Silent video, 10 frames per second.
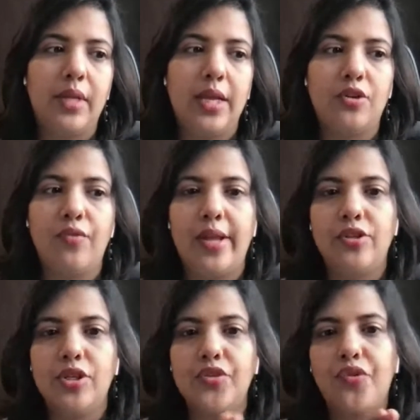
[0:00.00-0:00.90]
It
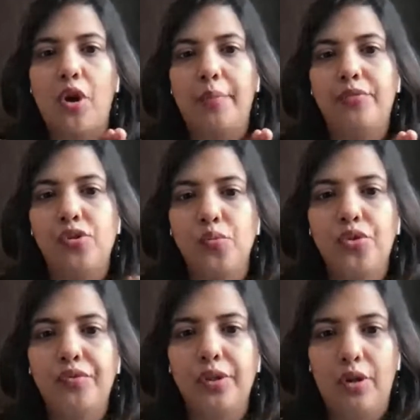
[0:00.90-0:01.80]
ranges from
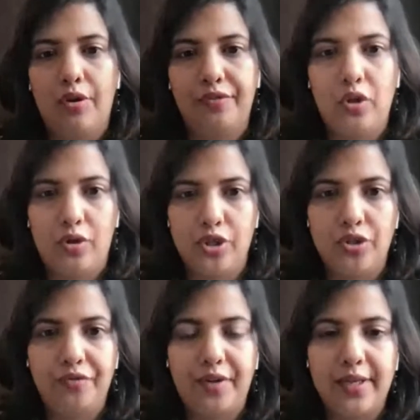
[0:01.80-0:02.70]
removal of the
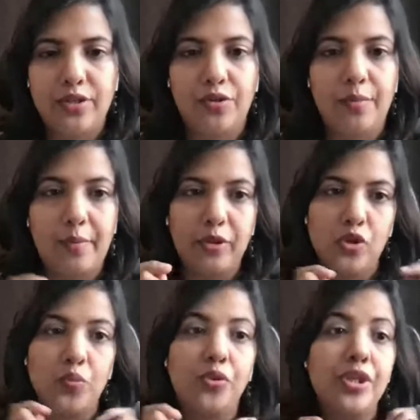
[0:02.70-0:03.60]
osteophytes. So remember
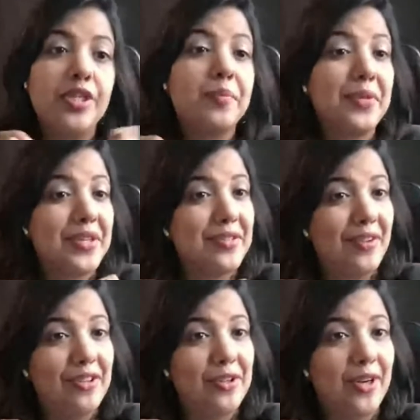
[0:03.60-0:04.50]
those bony spurs
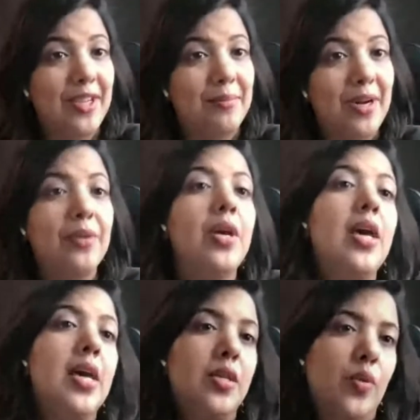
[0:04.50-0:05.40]
we were talking about.
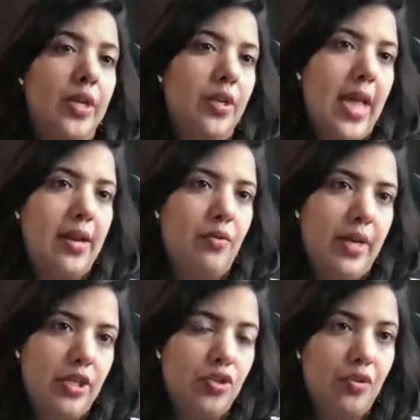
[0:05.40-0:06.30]
So it can
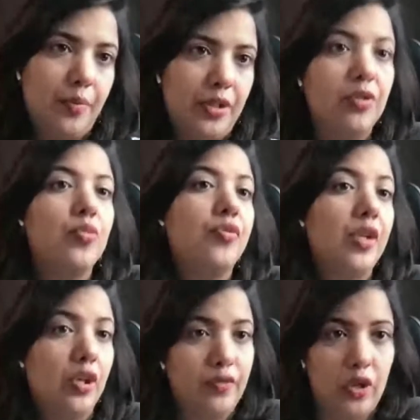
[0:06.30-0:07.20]
range from the
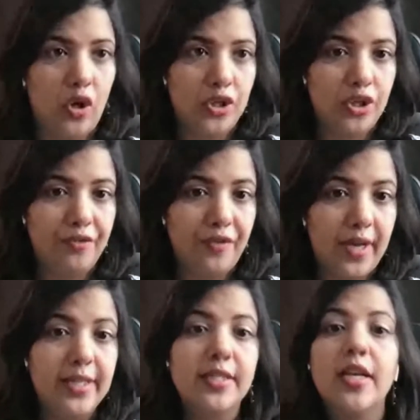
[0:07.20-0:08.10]
removal of the
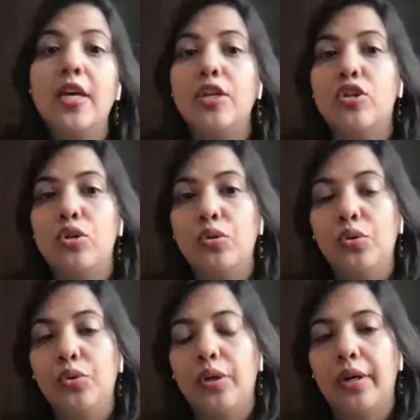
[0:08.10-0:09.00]
osteophytes
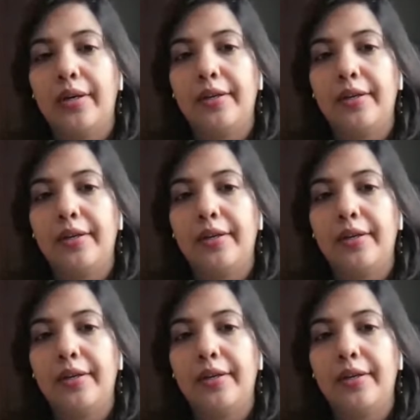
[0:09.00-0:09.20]
to